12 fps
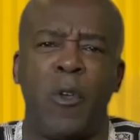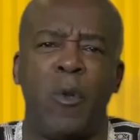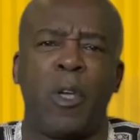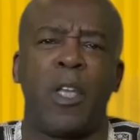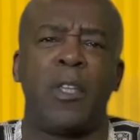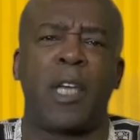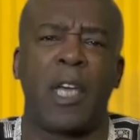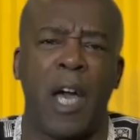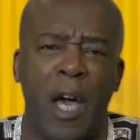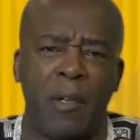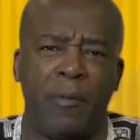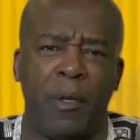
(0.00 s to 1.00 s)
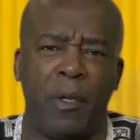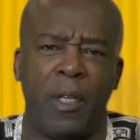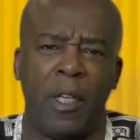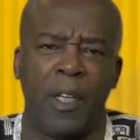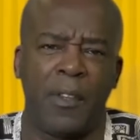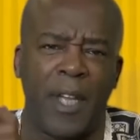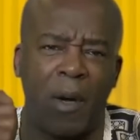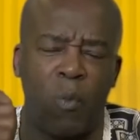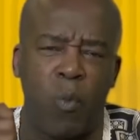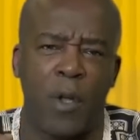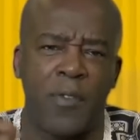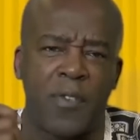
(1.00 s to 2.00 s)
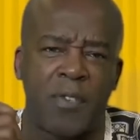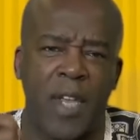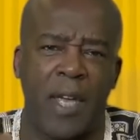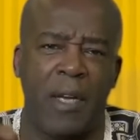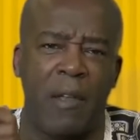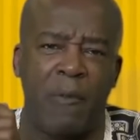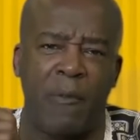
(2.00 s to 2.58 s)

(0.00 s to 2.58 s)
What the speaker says: you look at the carnival, that one single